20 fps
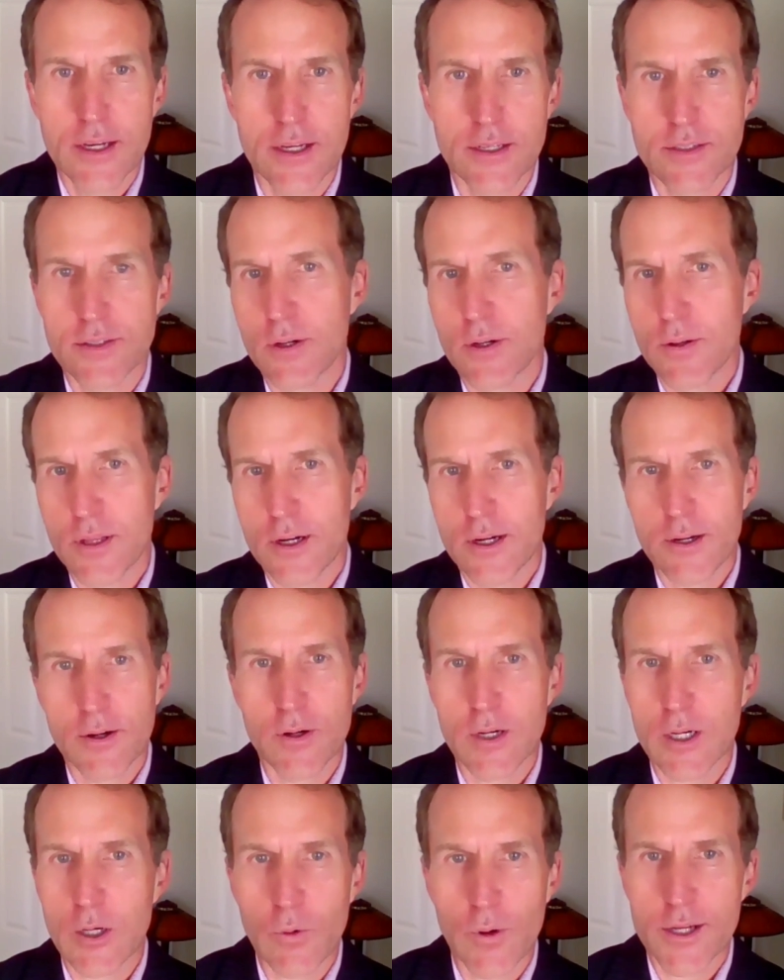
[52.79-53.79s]
It's no
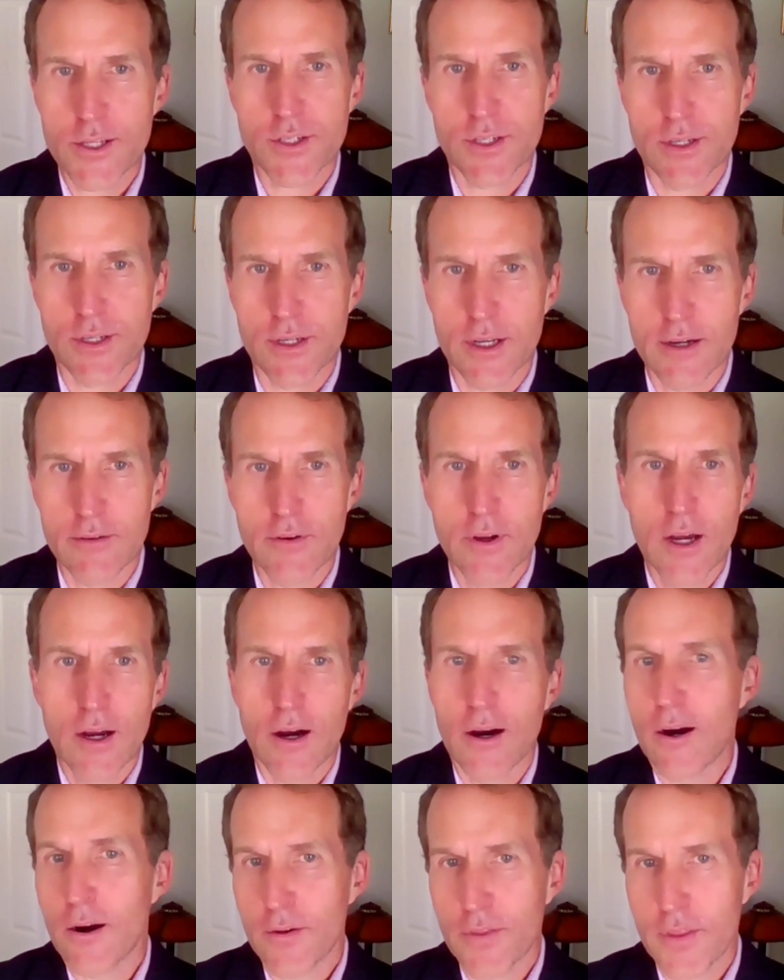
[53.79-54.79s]
longer a question of,
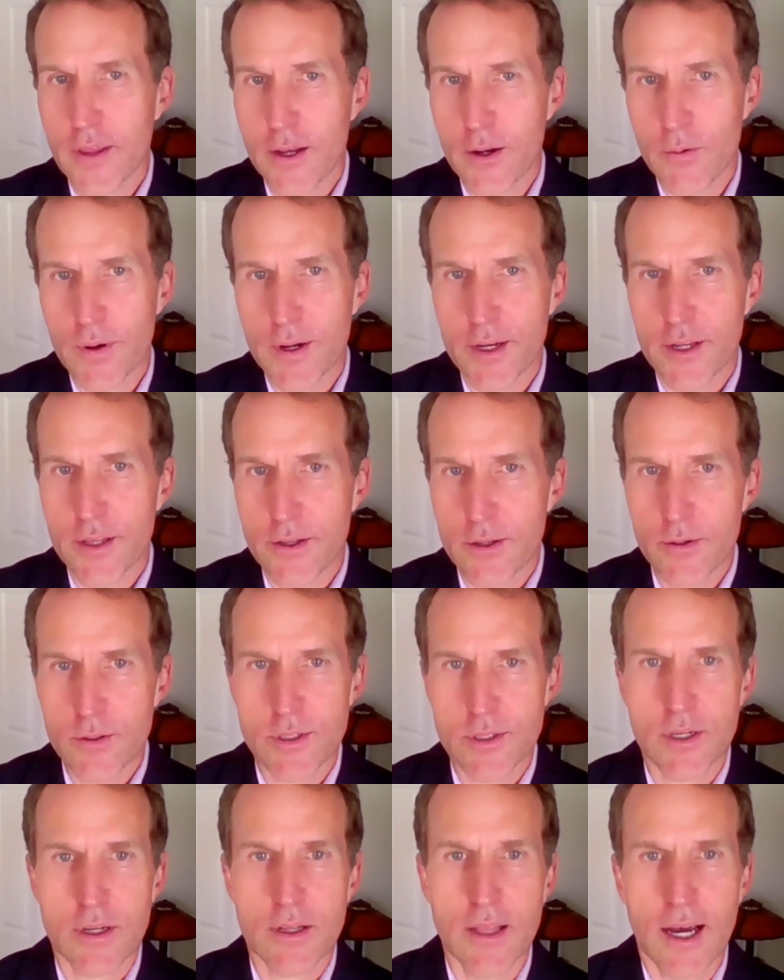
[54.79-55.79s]
are they going to
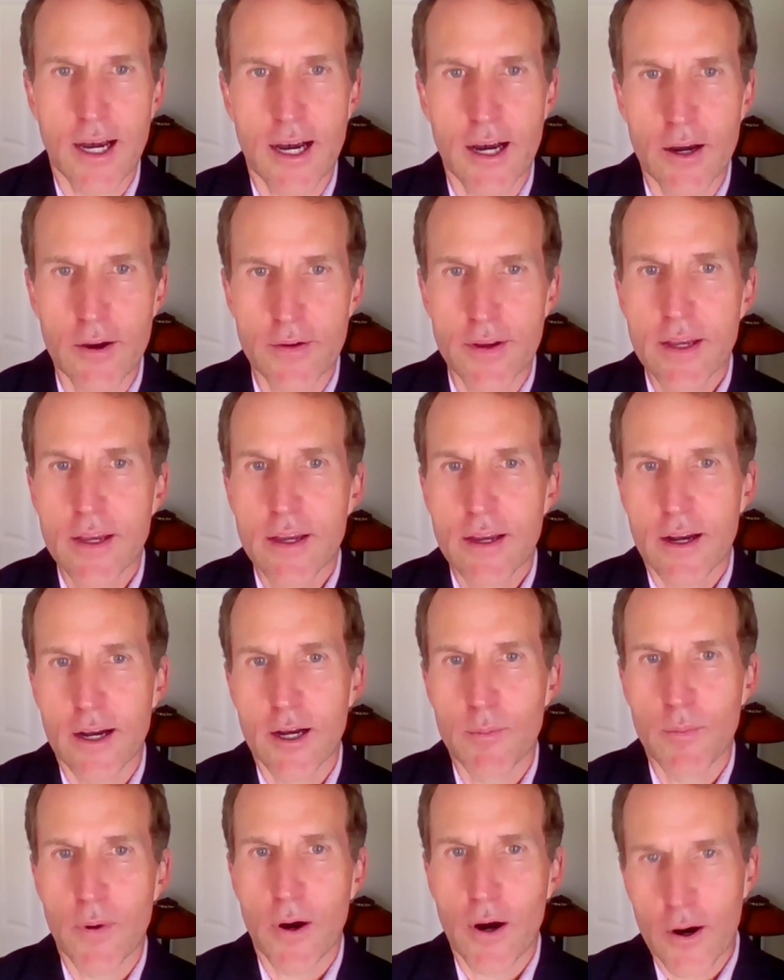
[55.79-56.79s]
use the cloud?
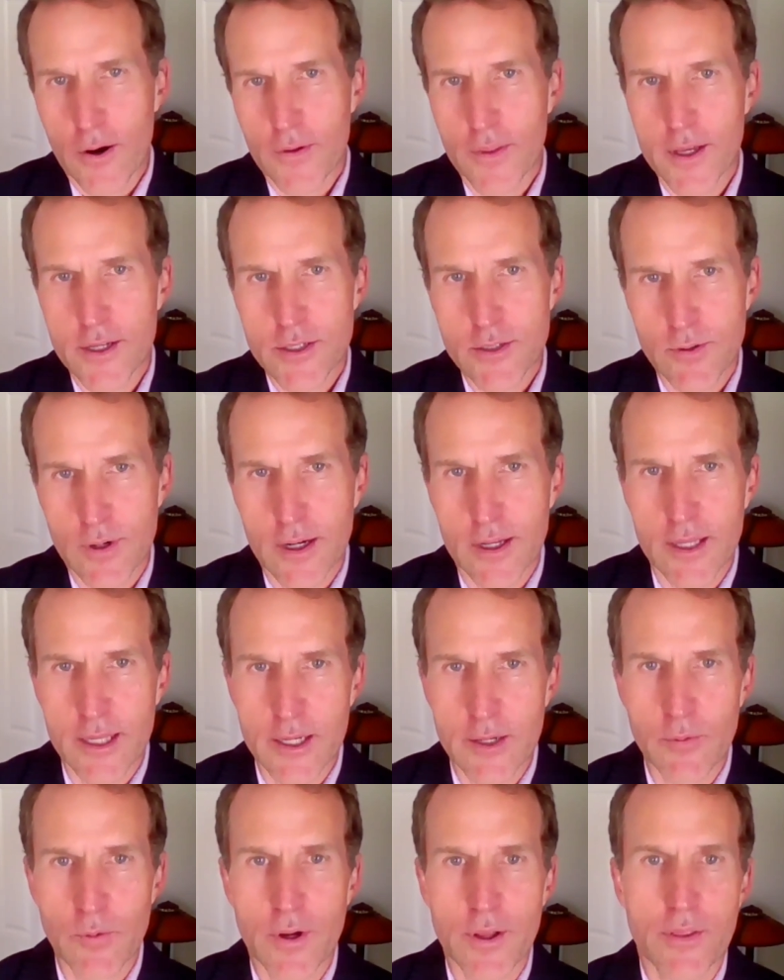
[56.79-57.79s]
Are they
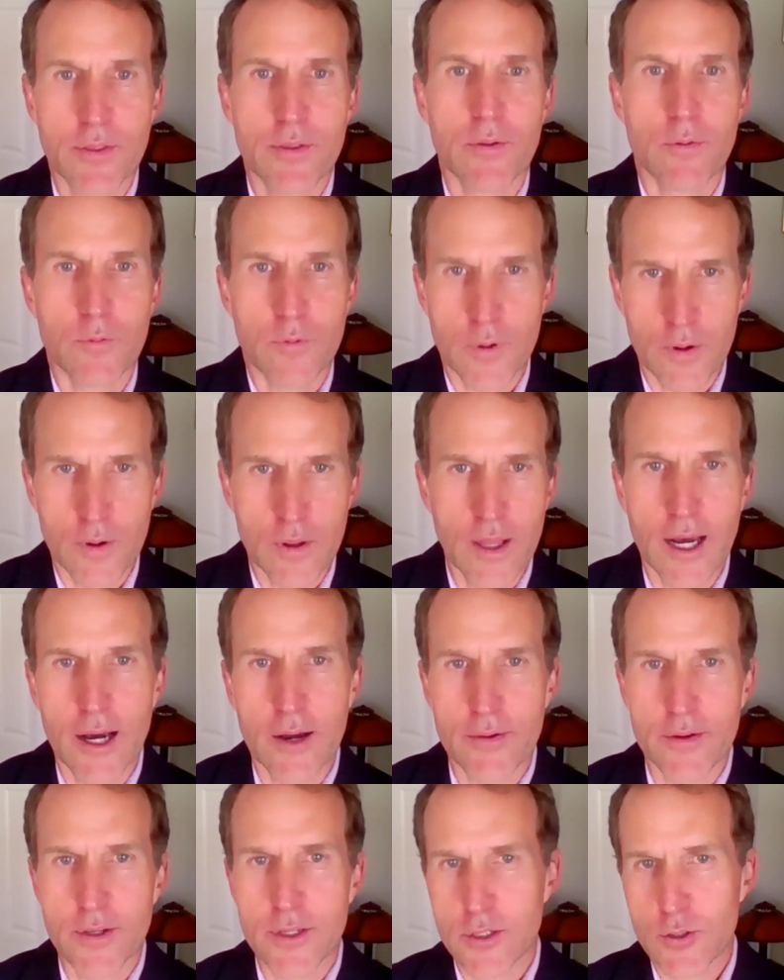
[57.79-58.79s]
struggling with
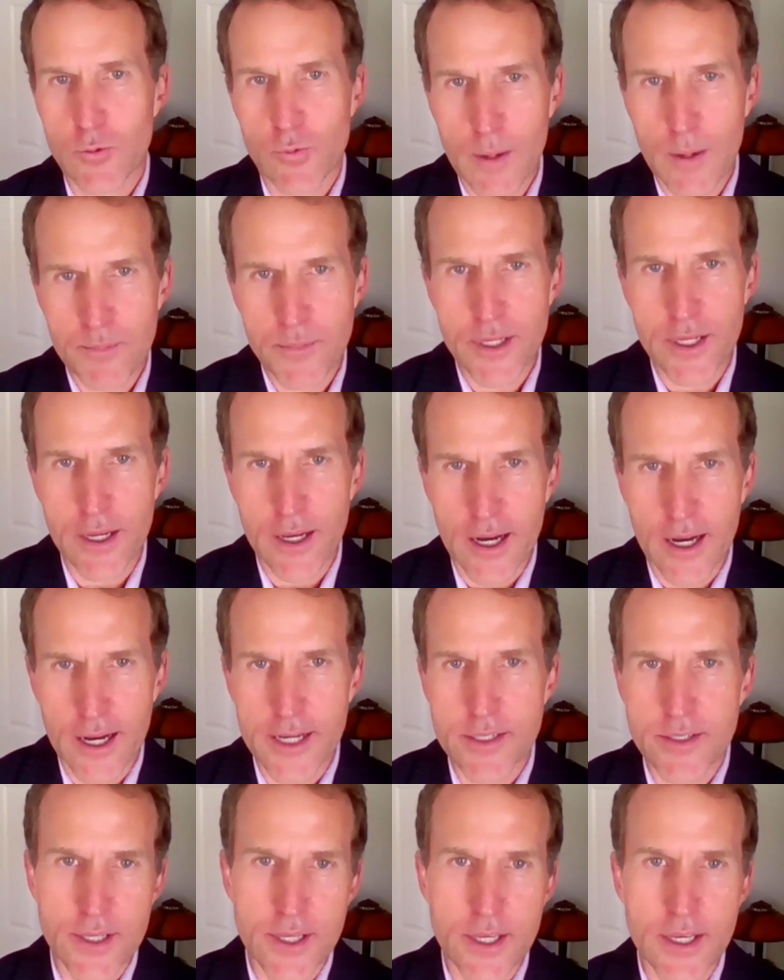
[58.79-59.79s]
cloud disrupting
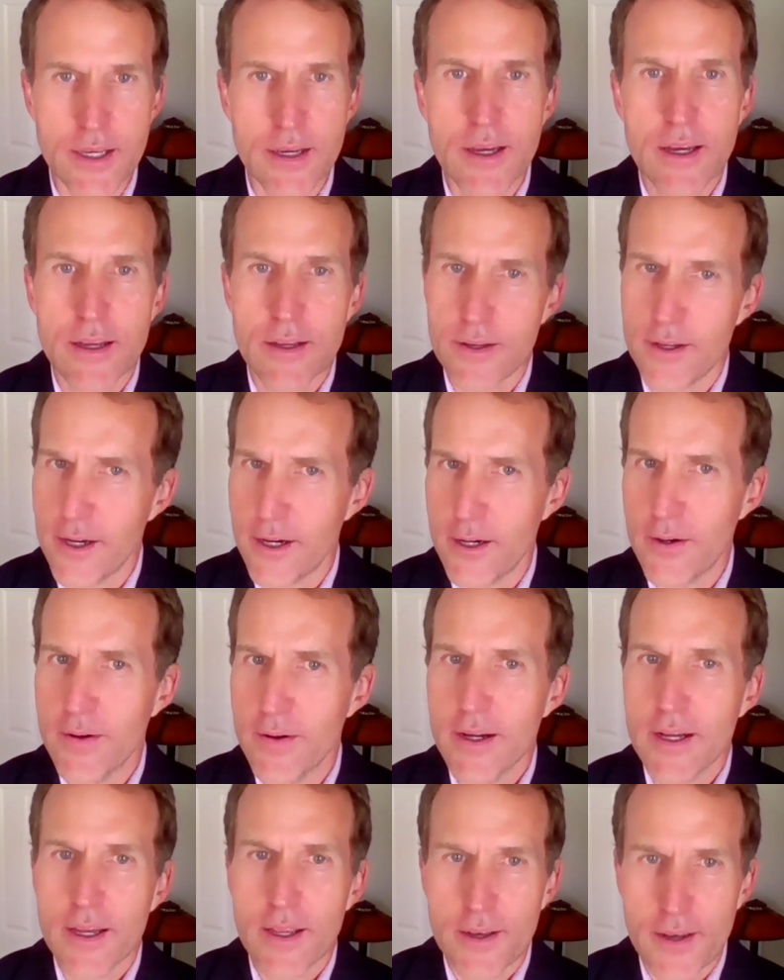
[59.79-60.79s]
IT?
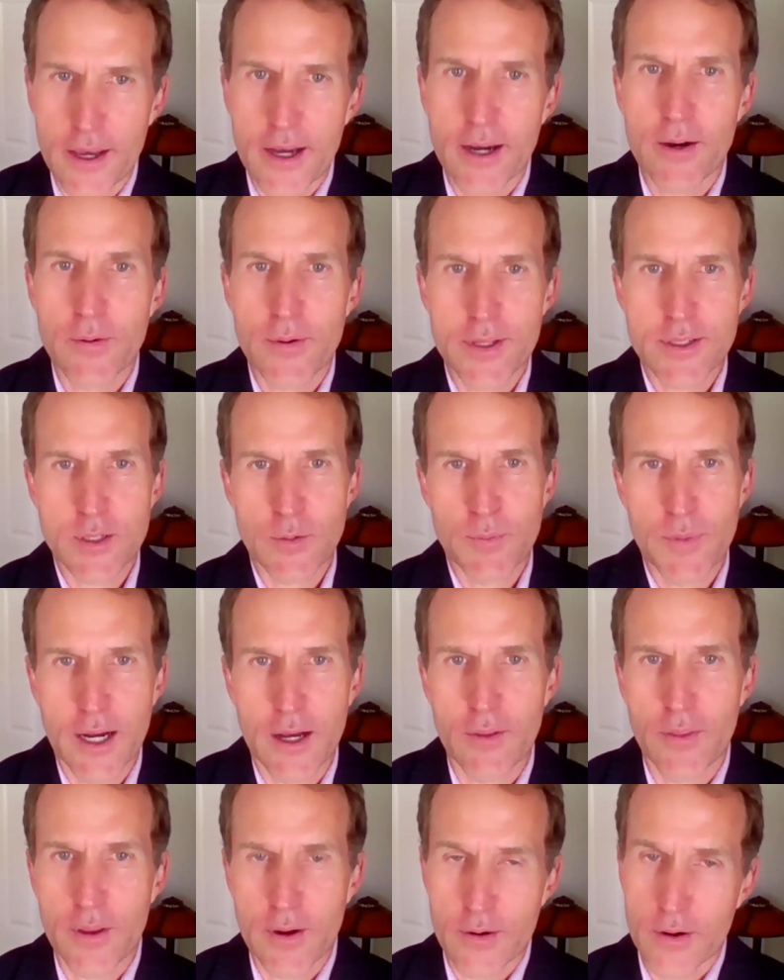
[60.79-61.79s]
No, now it's
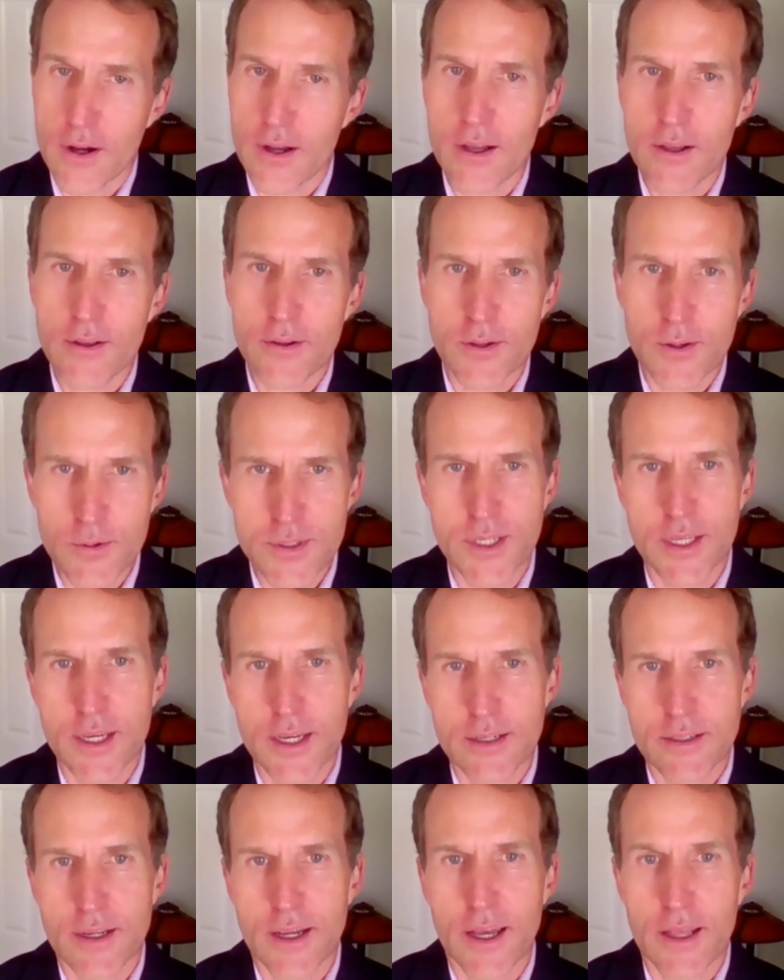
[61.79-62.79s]
about they're all using
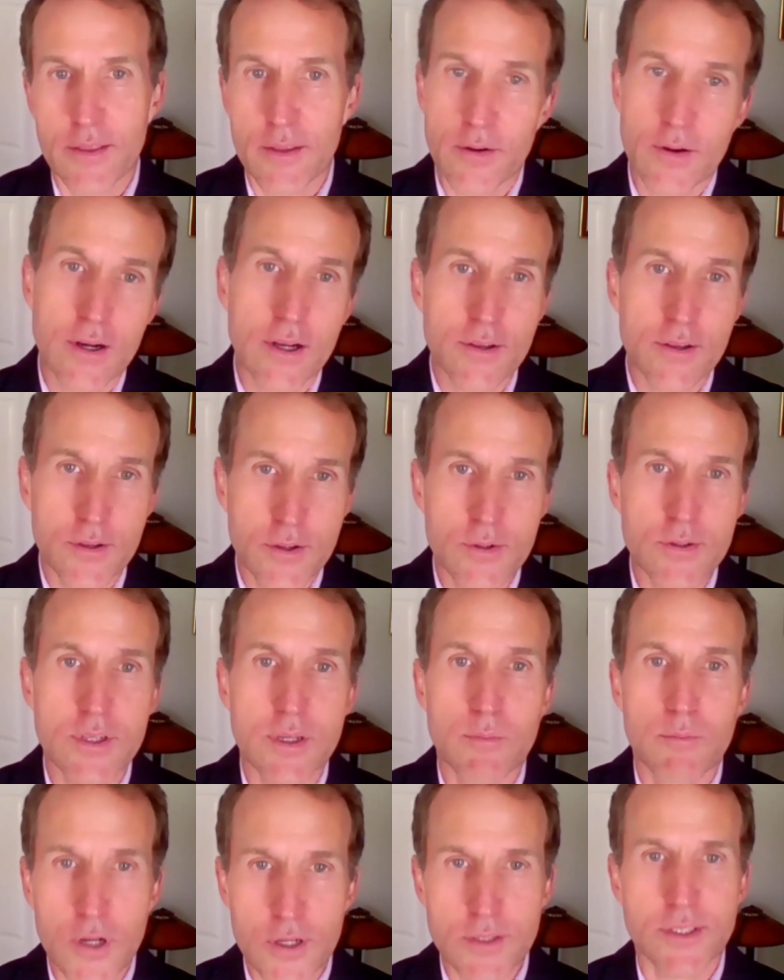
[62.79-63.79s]
it and they're all
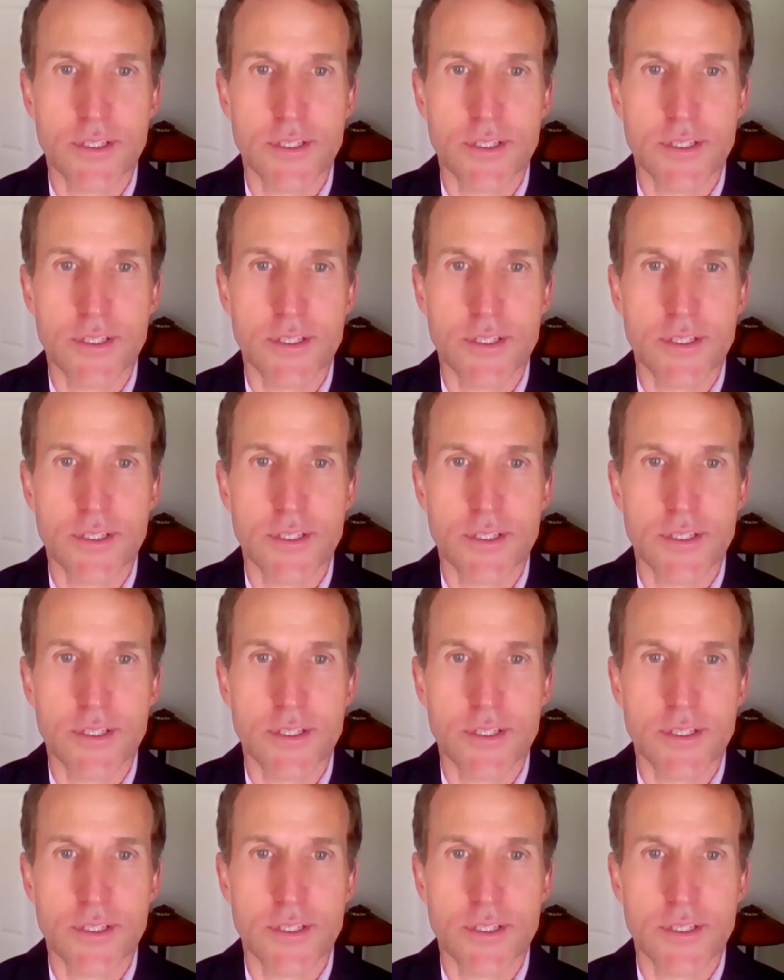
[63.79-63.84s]
using